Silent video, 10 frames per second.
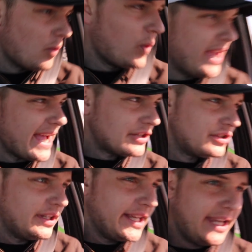we
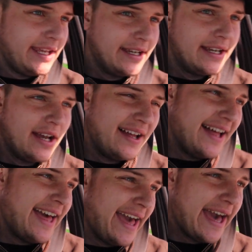actually
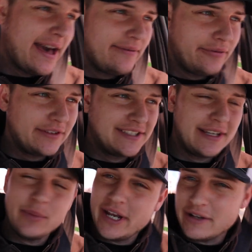have
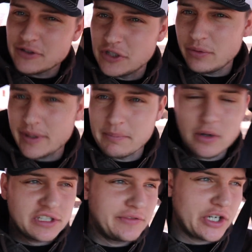someone else doing
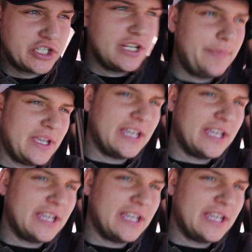most of our shipping